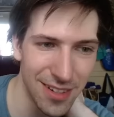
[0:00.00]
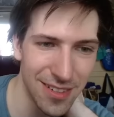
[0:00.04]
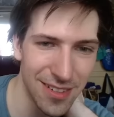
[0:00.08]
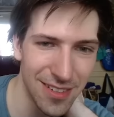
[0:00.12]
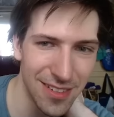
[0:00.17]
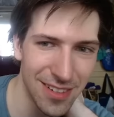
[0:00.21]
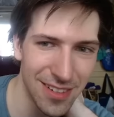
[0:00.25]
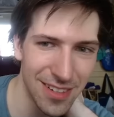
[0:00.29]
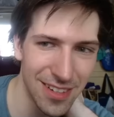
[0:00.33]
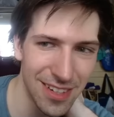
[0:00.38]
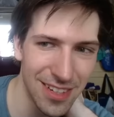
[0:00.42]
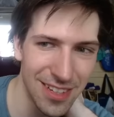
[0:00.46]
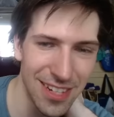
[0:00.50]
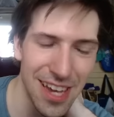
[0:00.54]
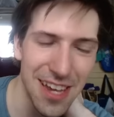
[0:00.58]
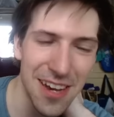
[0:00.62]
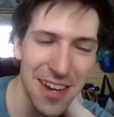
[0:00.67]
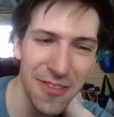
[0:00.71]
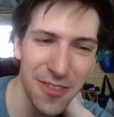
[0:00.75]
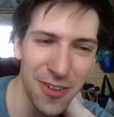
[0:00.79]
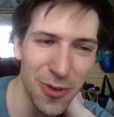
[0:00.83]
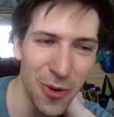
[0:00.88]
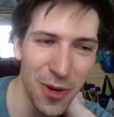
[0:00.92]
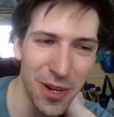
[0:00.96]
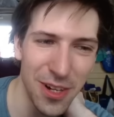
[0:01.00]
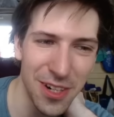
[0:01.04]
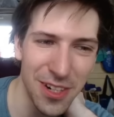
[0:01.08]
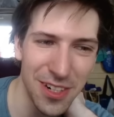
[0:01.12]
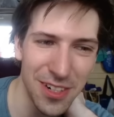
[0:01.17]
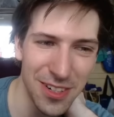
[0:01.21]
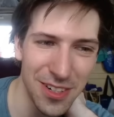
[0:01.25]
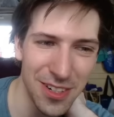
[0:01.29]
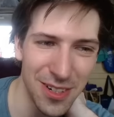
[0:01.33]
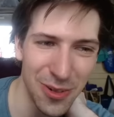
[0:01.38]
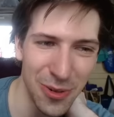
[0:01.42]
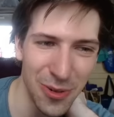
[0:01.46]
it's kind of annoying to
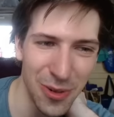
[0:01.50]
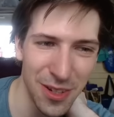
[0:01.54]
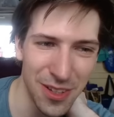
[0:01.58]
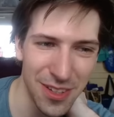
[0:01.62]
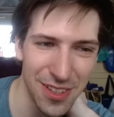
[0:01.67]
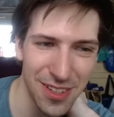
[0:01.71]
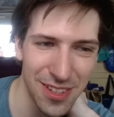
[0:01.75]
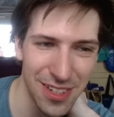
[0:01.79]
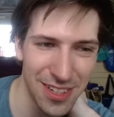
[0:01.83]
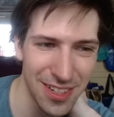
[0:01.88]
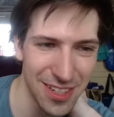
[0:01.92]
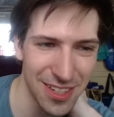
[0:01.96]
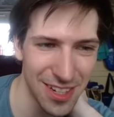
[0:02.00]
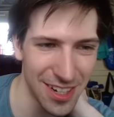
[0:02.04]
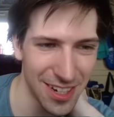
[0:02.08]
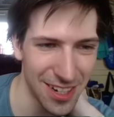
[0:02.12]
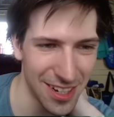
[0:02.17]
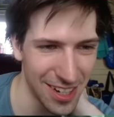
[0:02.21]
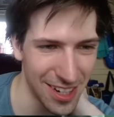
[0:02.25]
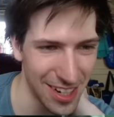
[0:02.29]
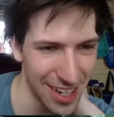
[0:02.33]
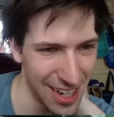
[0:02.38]
deal with. It's like,